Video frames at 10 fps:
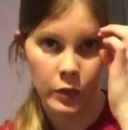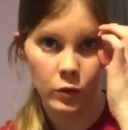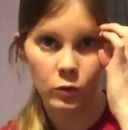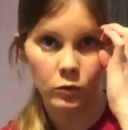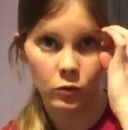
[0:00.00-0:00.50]

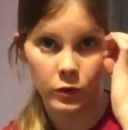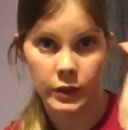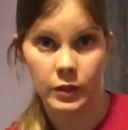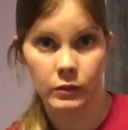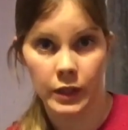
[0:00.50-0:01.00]
boot, what
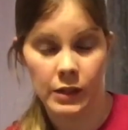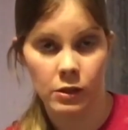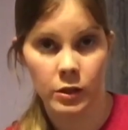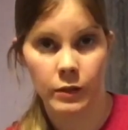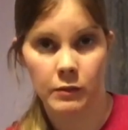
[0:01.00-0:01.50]
the
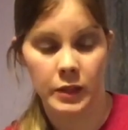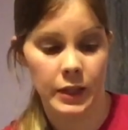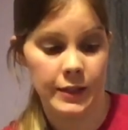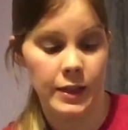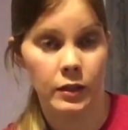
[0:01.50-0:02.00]
doctor's probably going
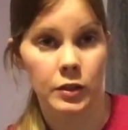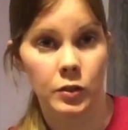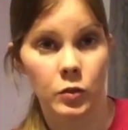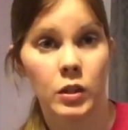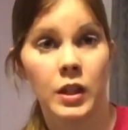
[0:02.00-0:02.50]
to tell
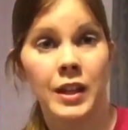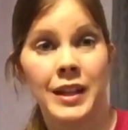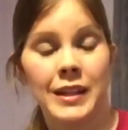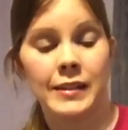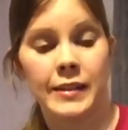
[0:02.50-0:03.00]
you
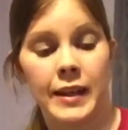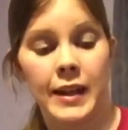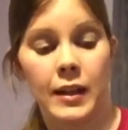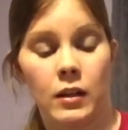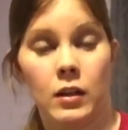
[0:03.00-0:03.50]
is that